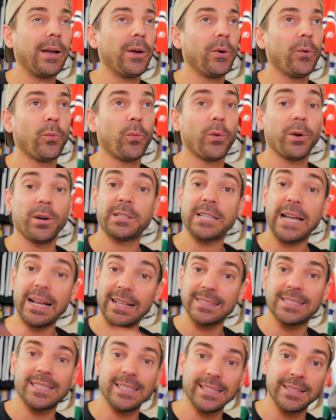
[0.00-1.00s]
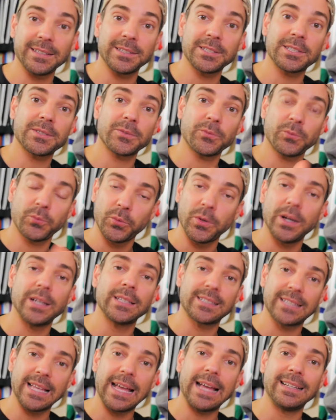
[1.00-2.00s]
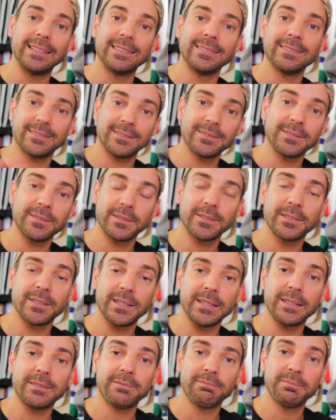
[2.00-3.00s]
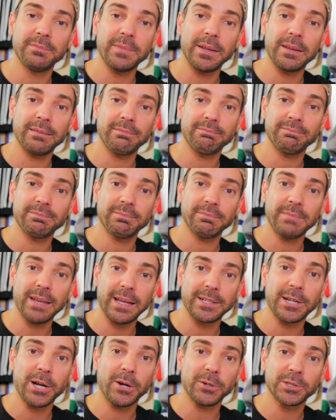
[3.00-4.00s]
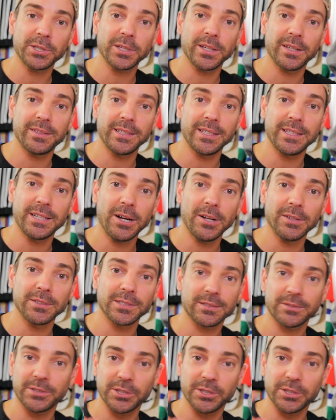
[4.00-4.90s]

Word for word: where Dallas Eakins was then the head coach of the Gulls.